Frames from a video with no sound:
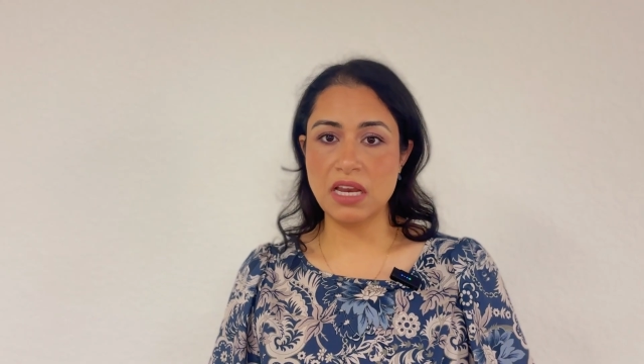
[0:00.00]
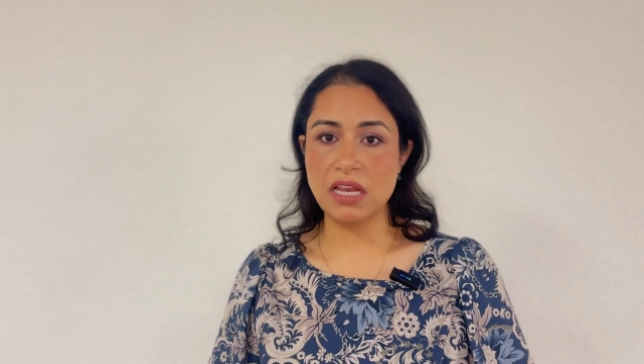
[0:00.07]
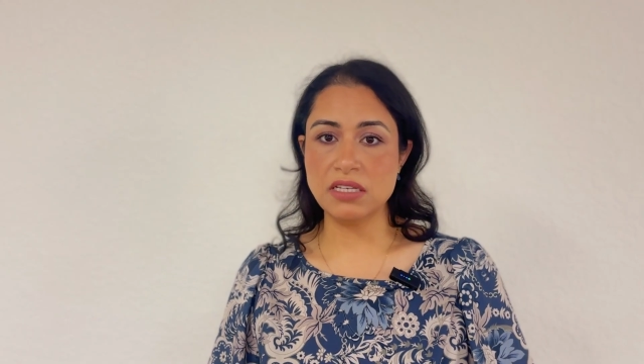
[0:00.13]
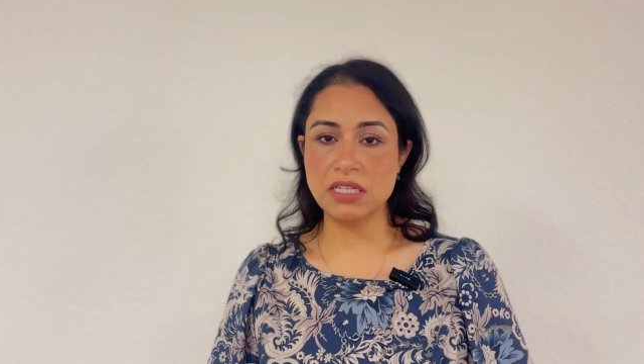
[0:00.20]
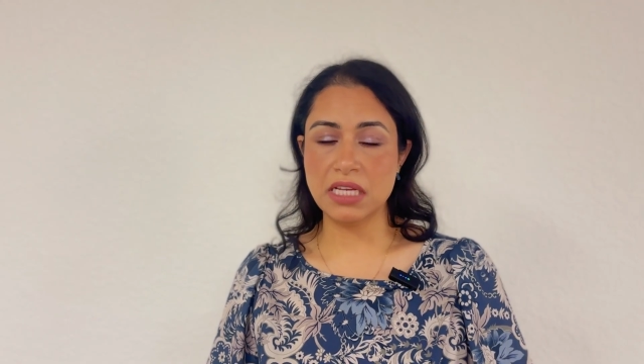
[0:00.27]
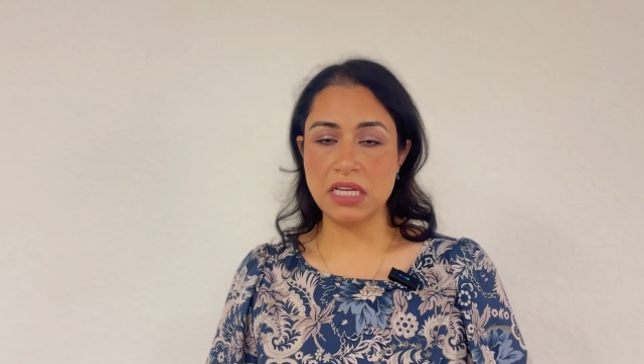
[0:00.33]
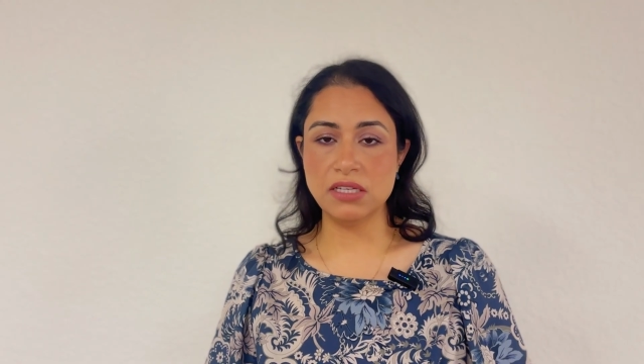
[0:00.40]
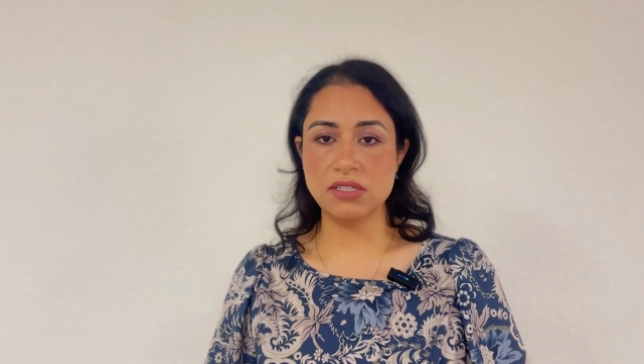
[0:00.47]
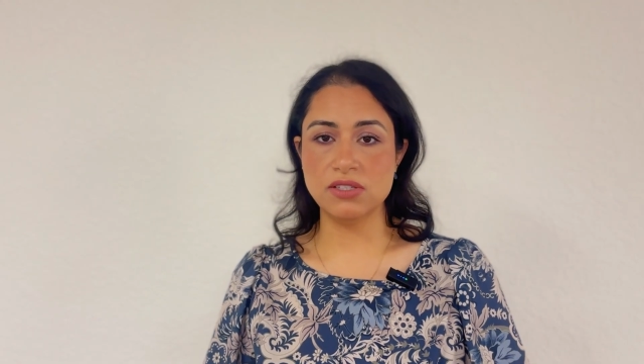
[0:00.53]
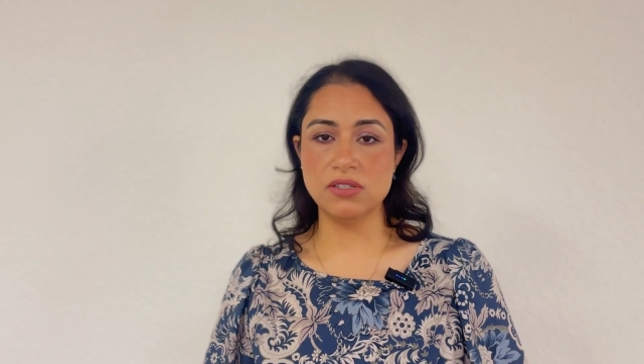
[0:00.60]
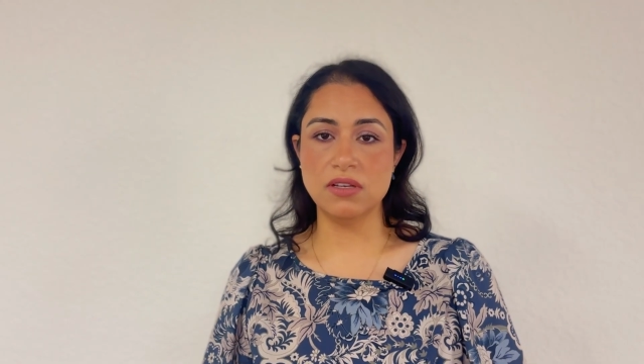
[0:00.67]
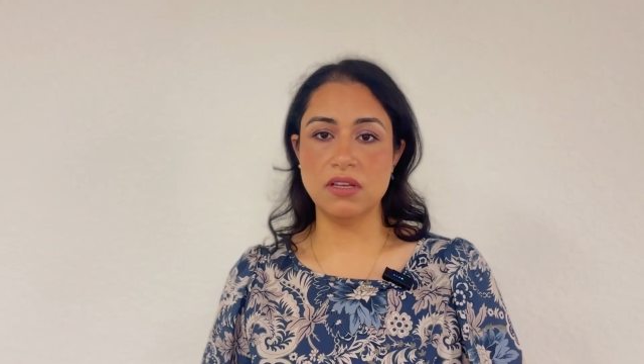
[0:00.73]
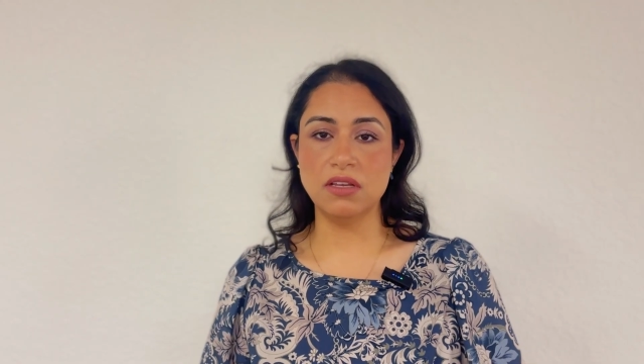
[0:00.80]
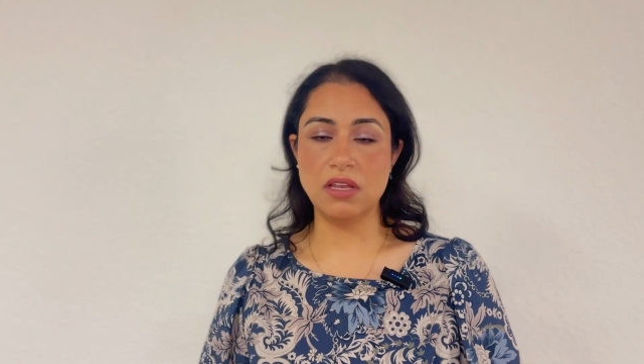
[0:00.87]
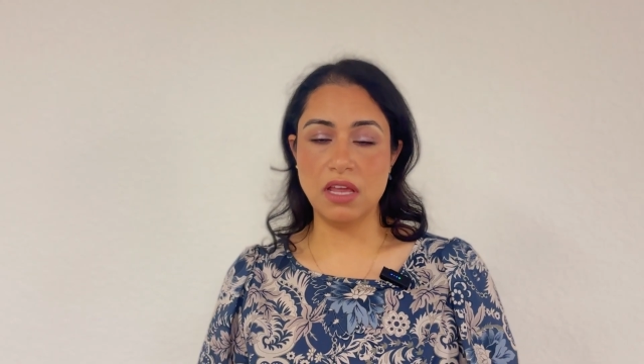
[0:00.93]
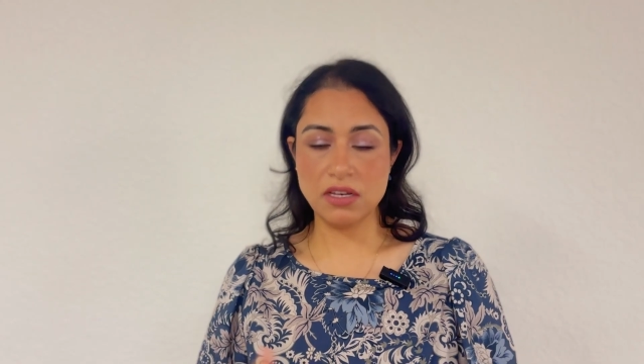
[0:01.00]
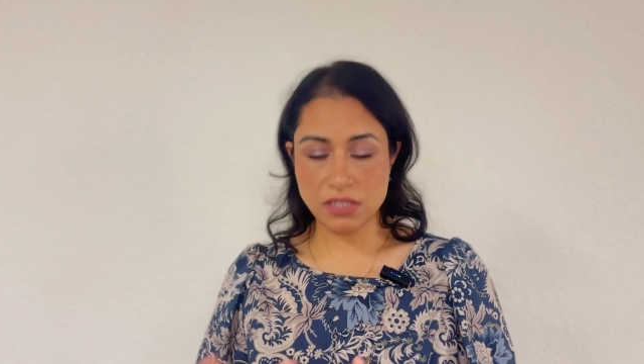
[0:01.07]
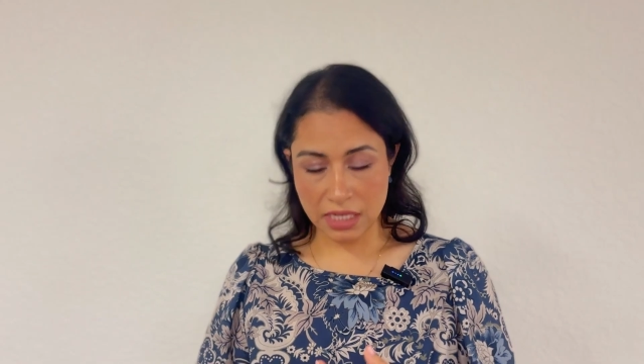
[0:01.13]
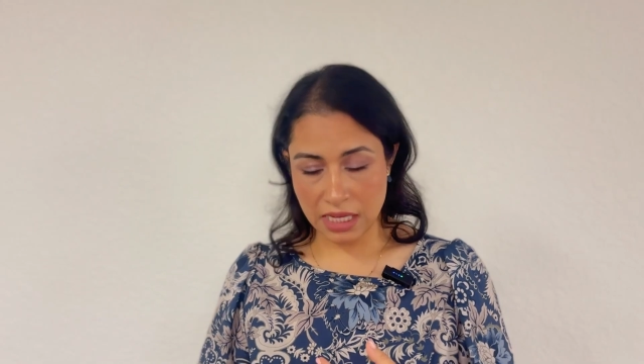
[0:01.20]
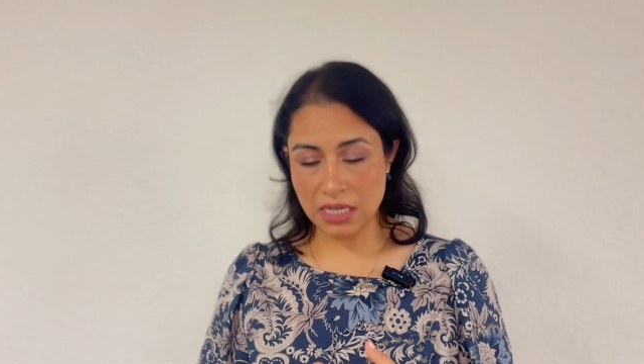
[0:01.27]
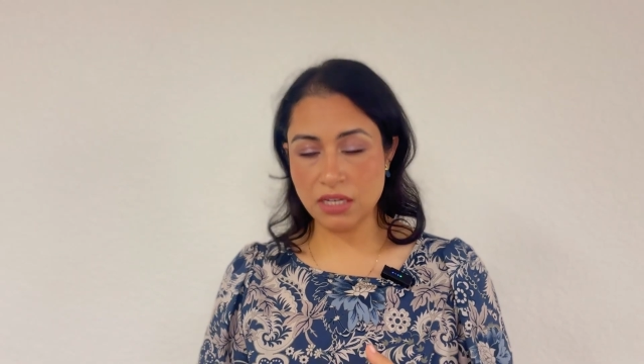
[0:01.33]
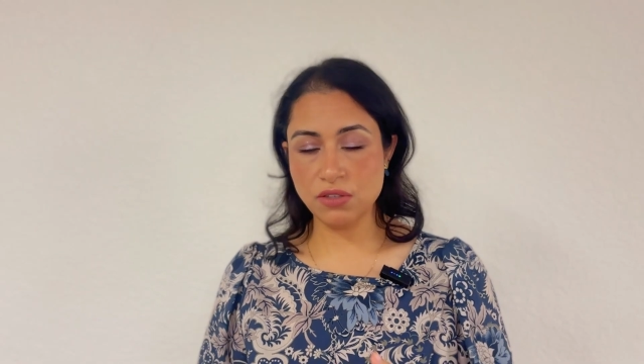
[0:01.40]

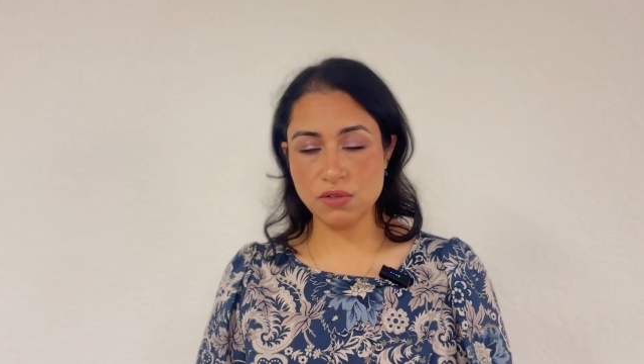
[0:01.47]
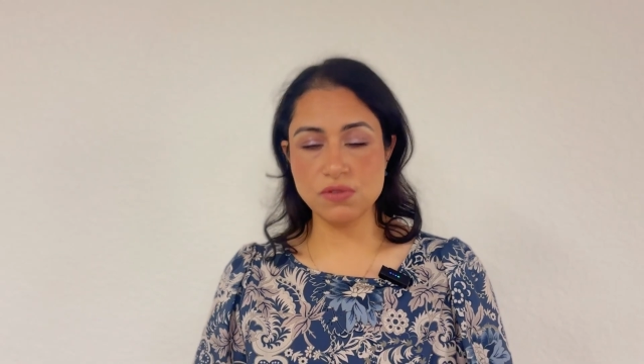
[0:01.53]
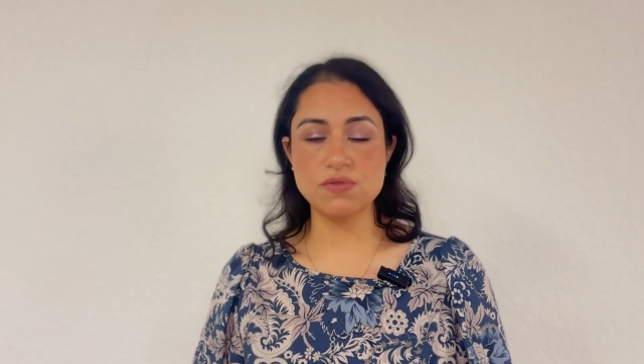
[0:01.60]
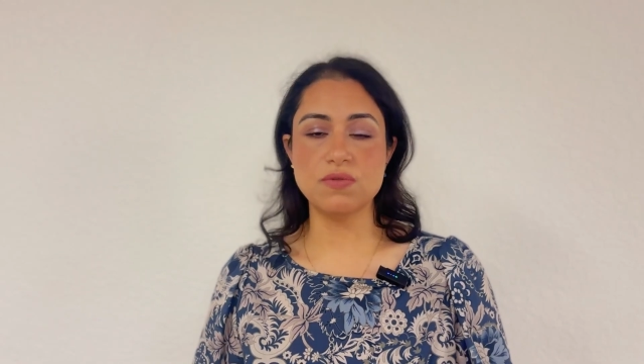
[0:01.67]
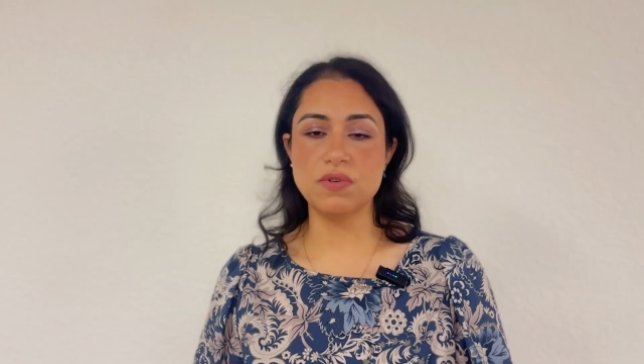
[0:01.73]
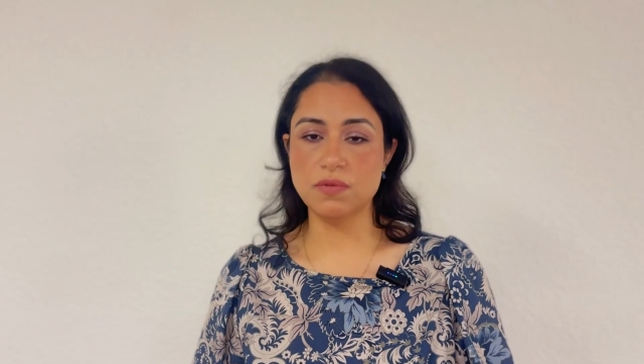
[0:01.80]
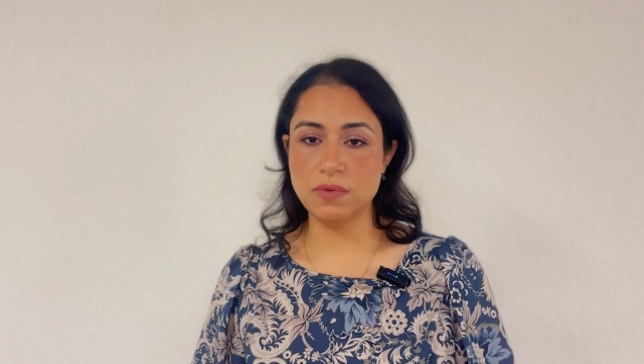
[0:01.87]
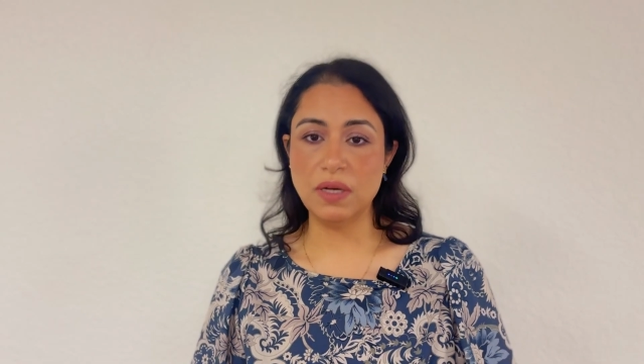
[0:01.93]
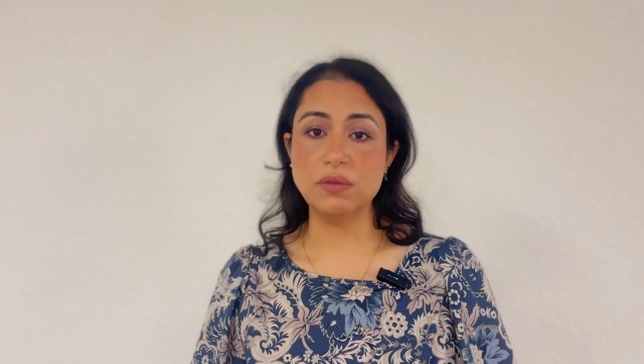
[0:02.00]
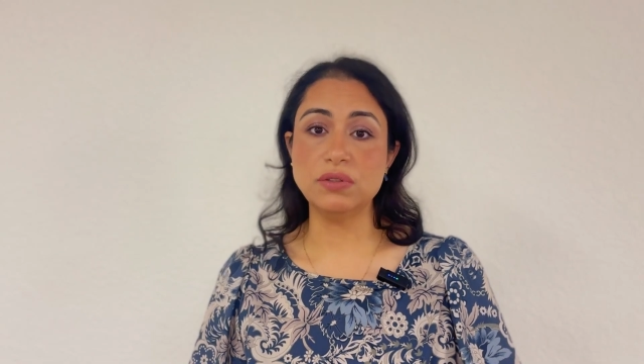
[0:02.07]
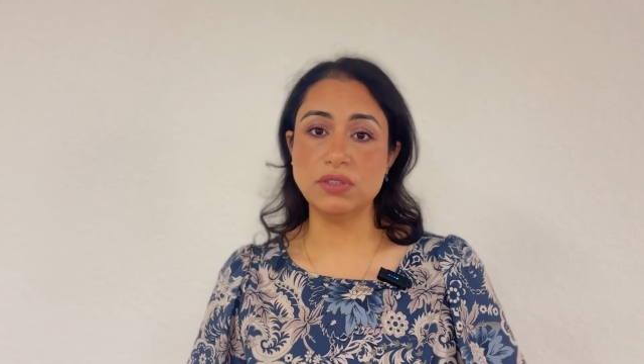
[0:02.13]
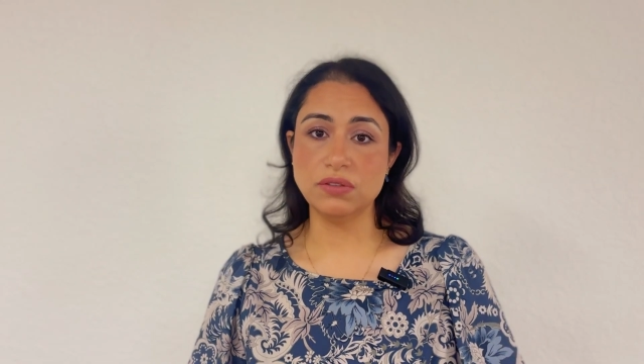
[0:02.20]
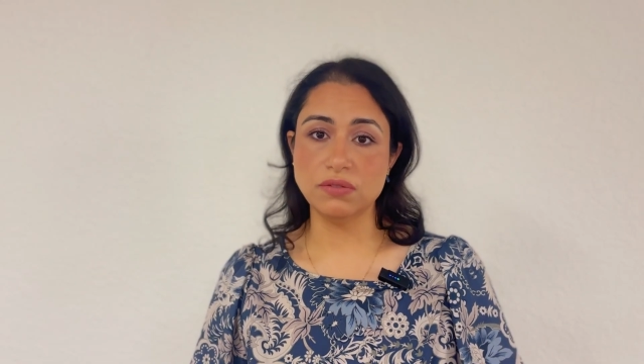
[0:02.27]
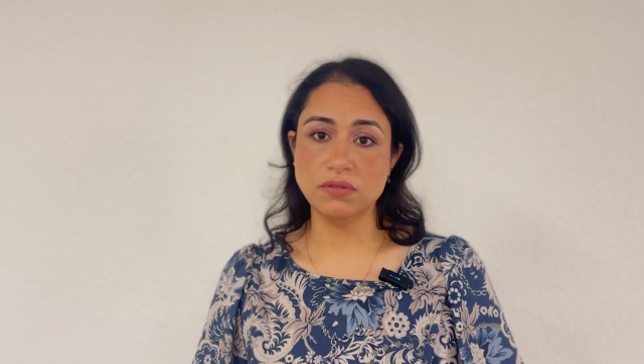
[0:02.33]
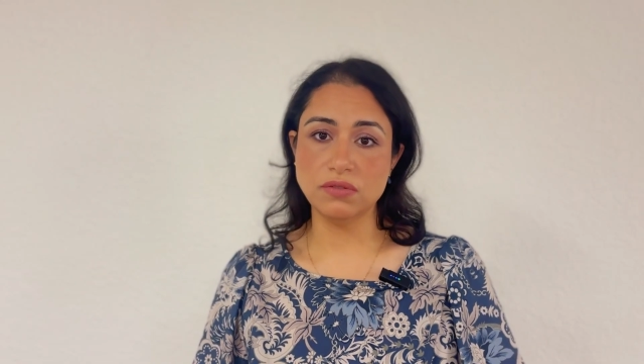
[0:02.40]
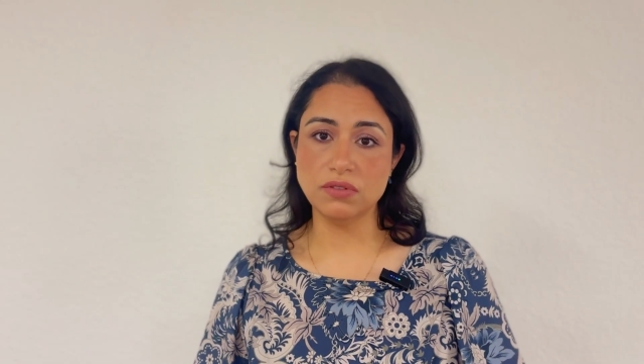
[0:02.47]
educating those who are around you,